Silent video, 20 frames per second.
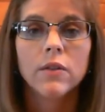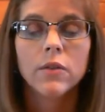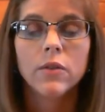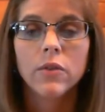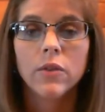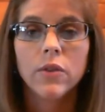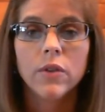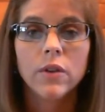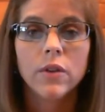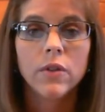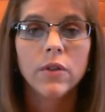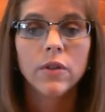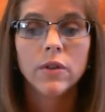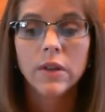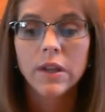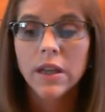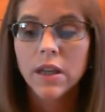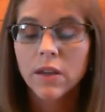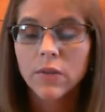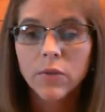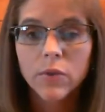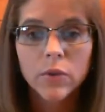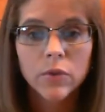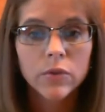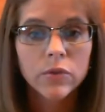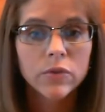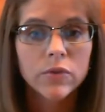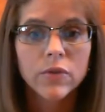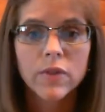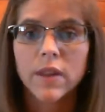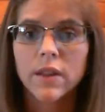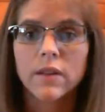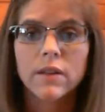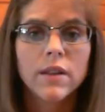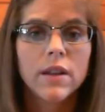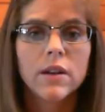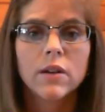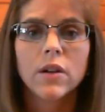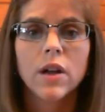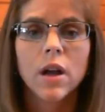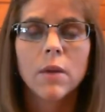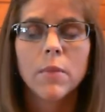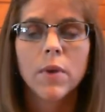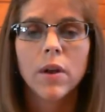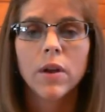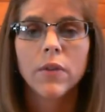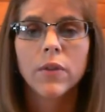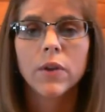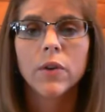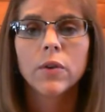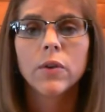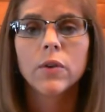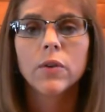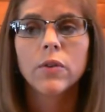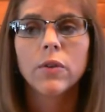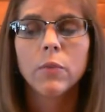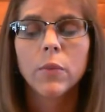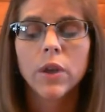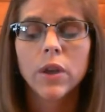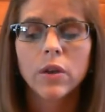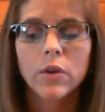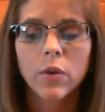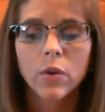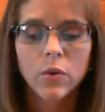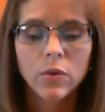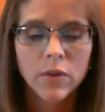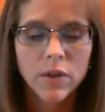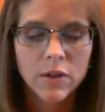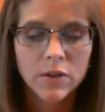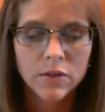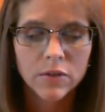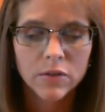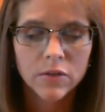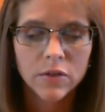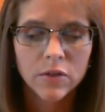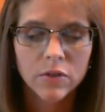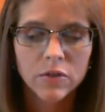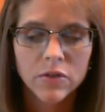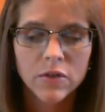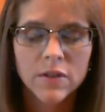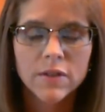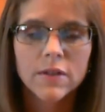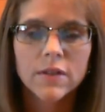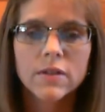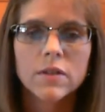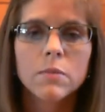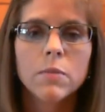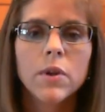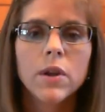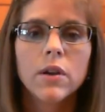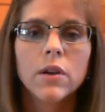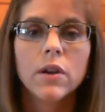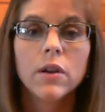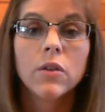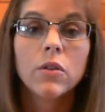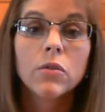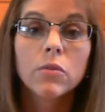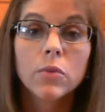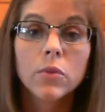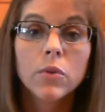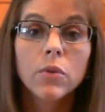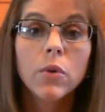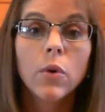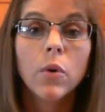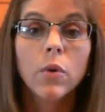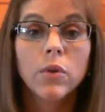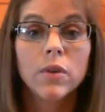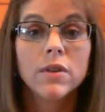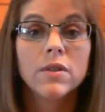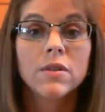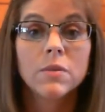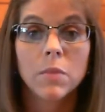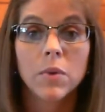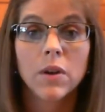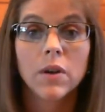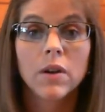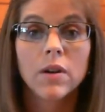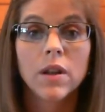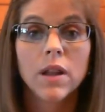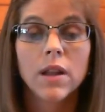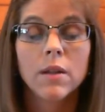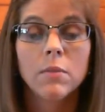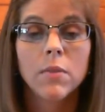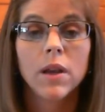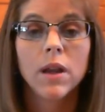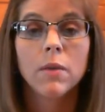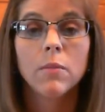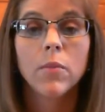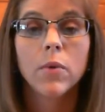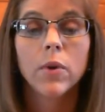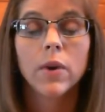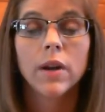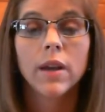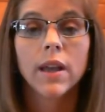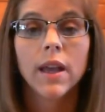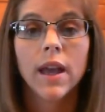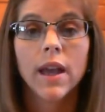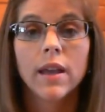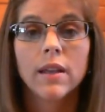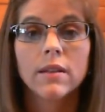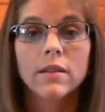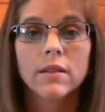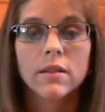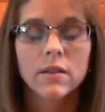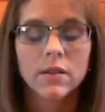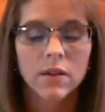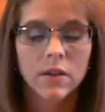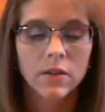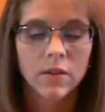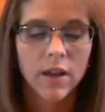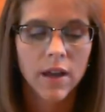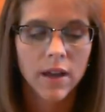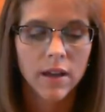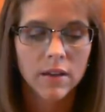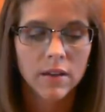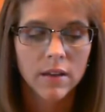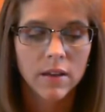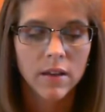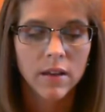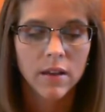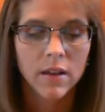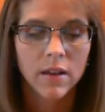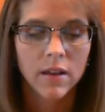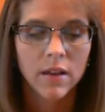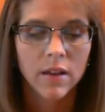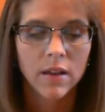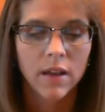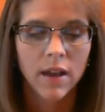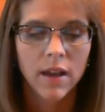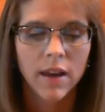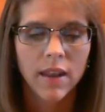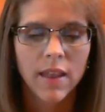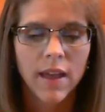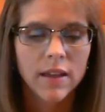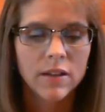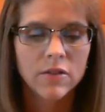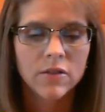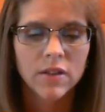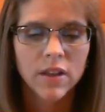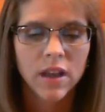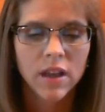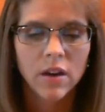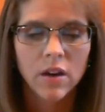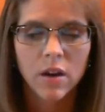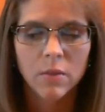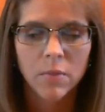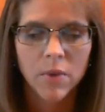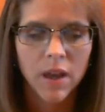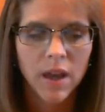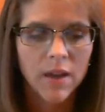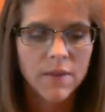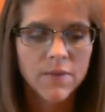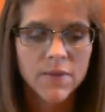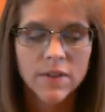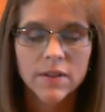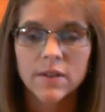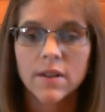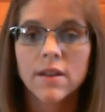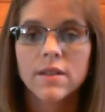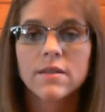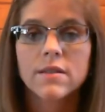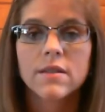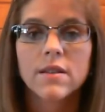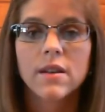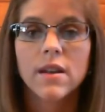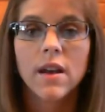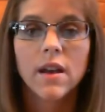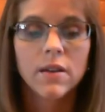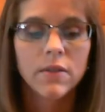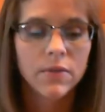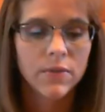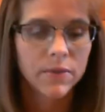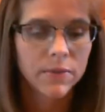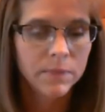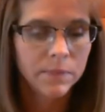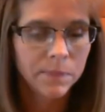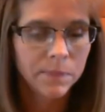the evils that are coming on the earth, and we can only discern Jesus appearing through the Holy Spirit and being born again, okay? And that just cannot be emphasized enough.